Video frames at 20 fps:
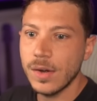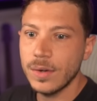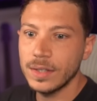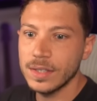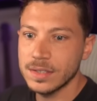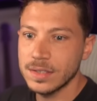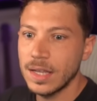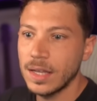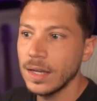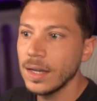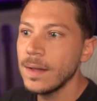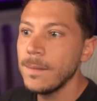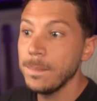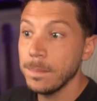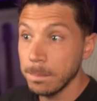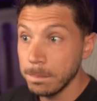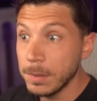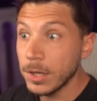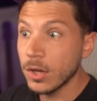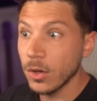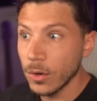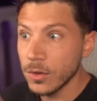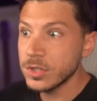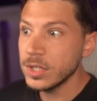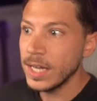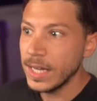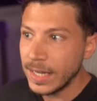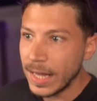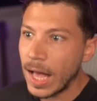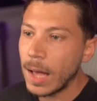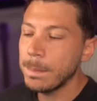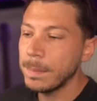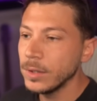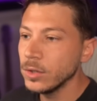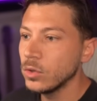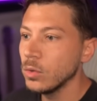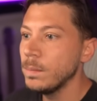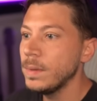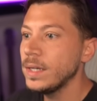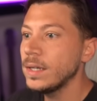It is null because it happened
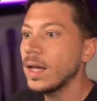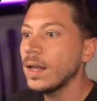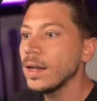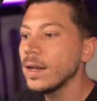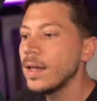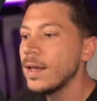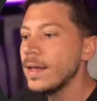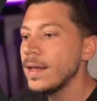to be null.